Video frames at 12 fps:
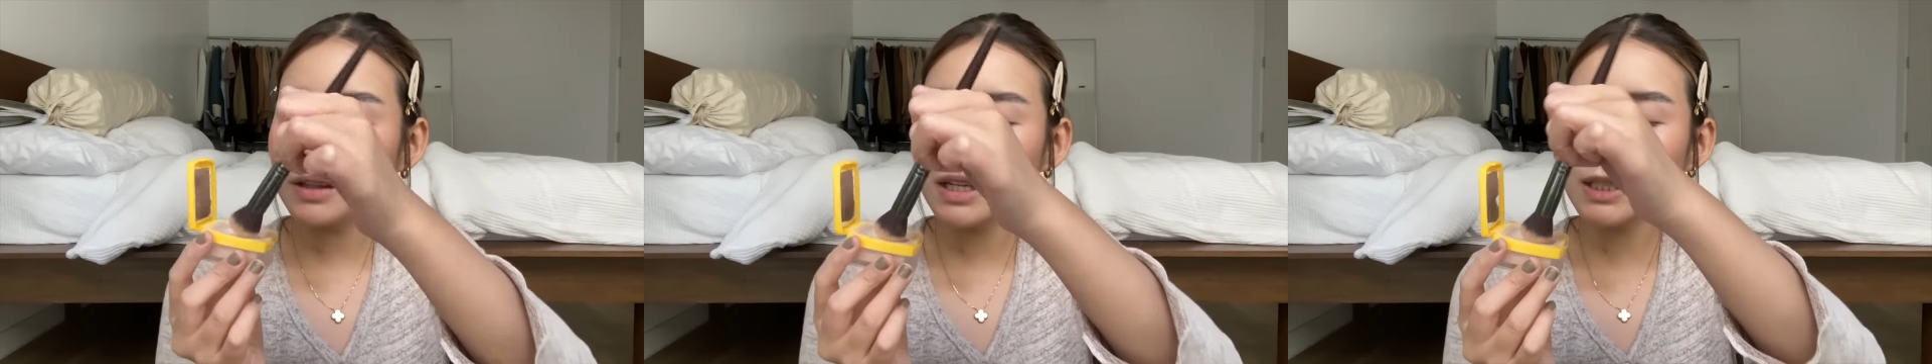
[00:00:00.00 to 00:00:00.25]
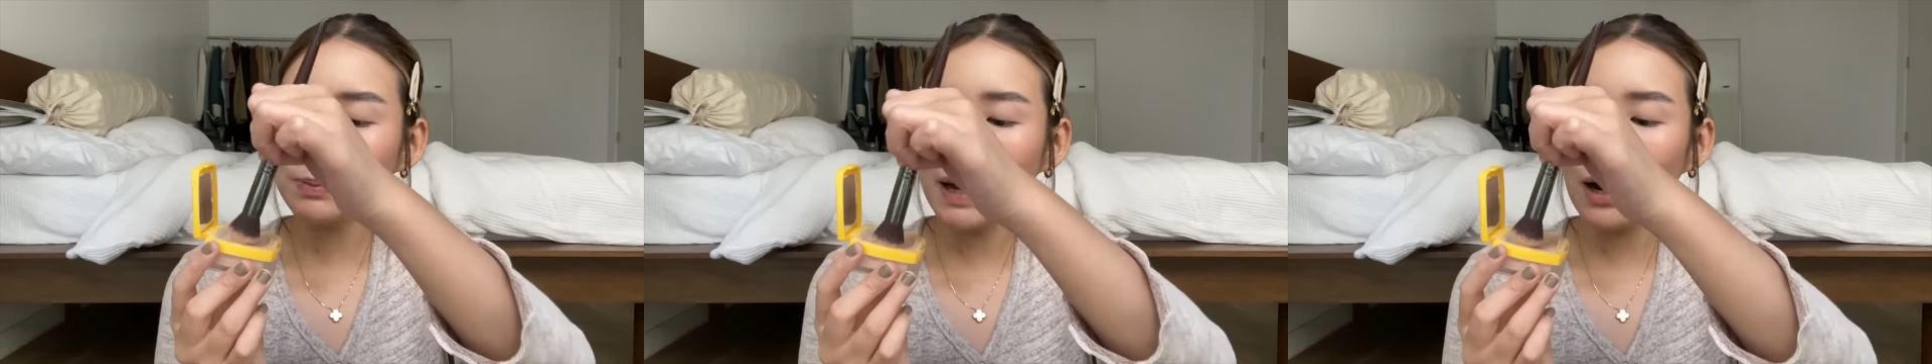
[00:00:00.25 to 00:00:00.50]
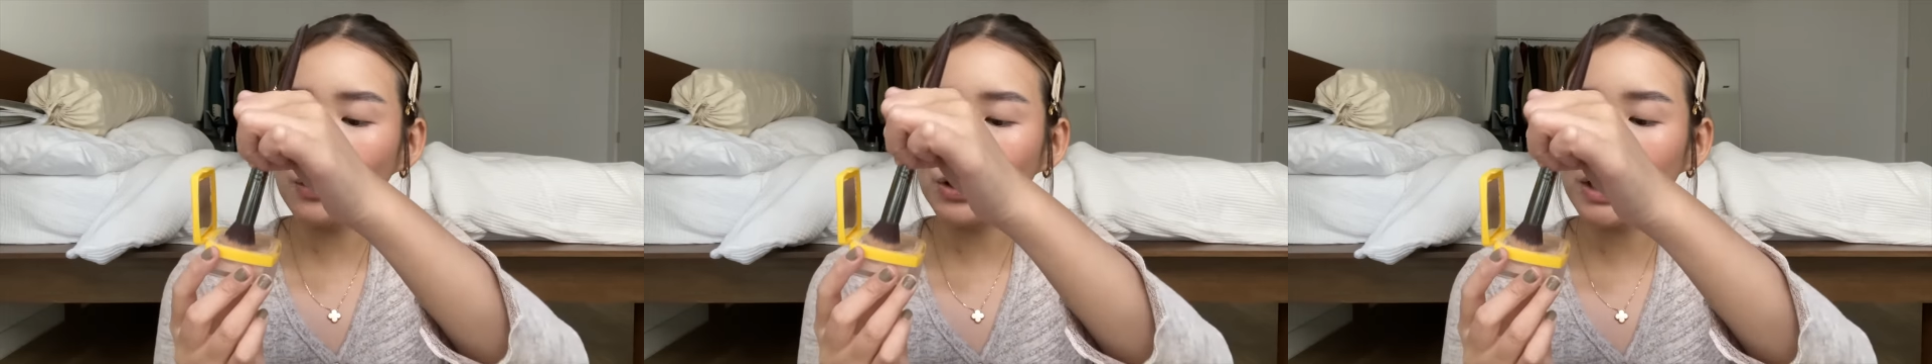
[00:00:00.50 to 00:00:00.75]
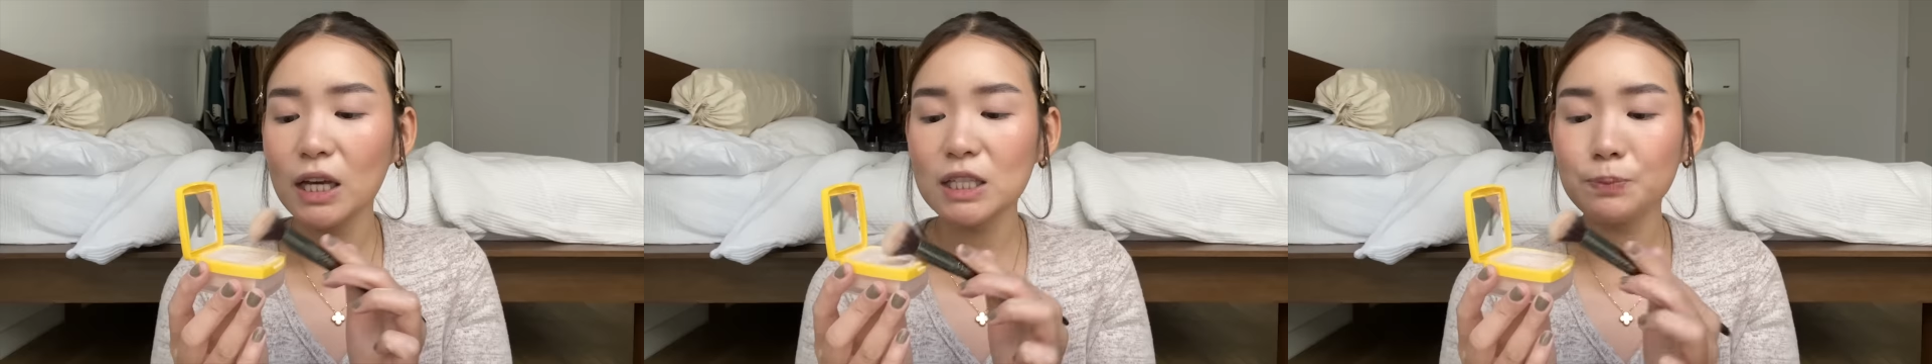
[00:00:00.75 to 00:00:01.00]
This
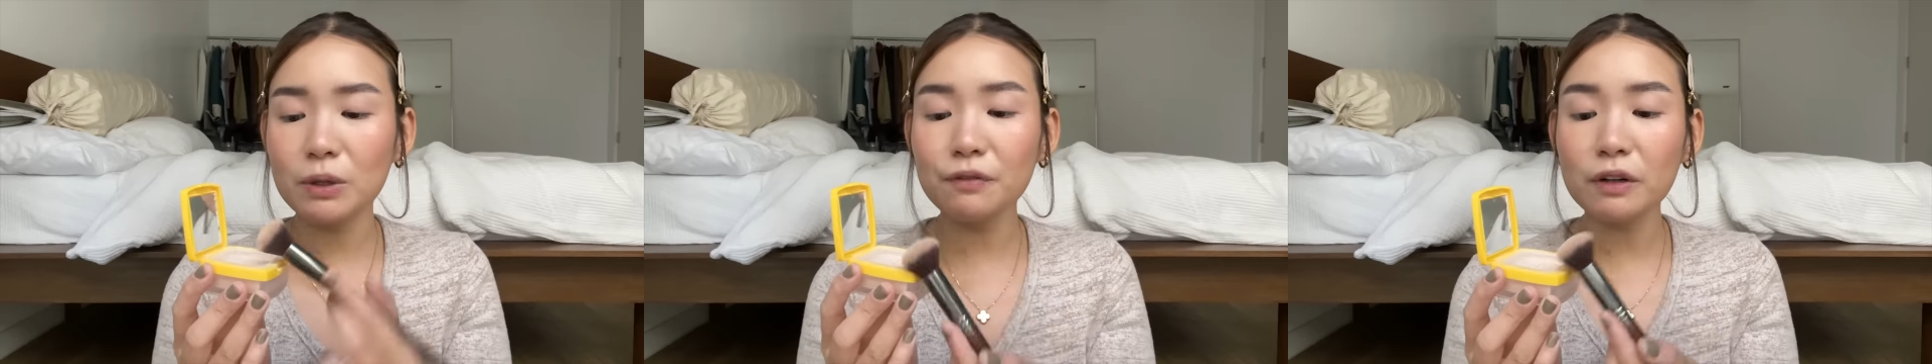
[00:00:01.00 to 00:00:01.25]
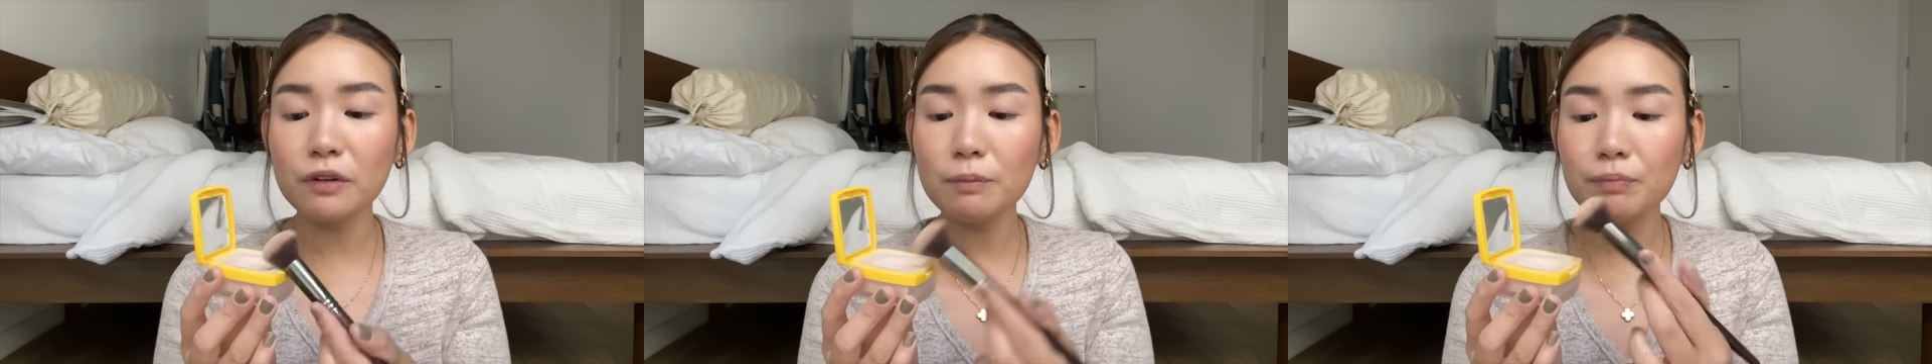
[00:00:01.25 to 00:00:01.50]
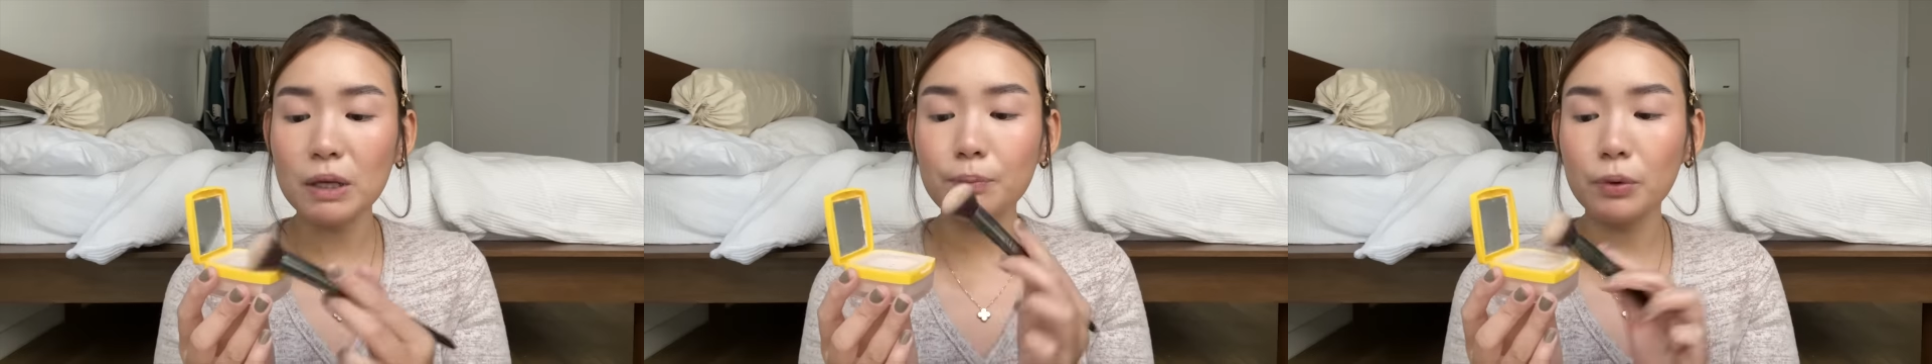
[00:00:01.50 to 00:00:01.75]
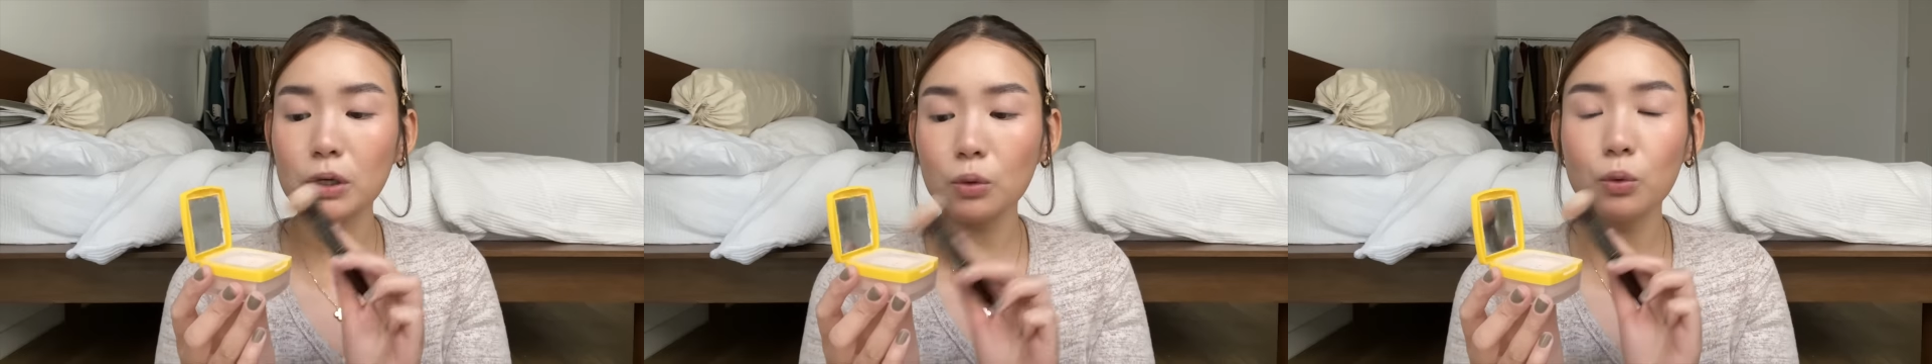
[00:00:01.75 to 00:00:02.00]
powder is perfect for
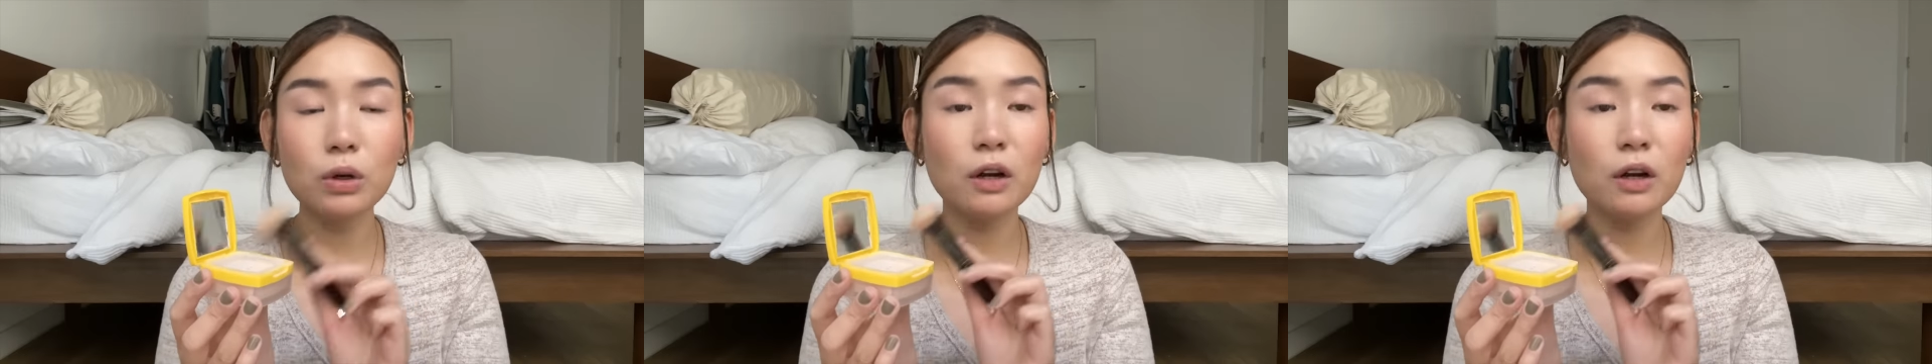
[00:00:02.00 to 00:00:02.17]
people who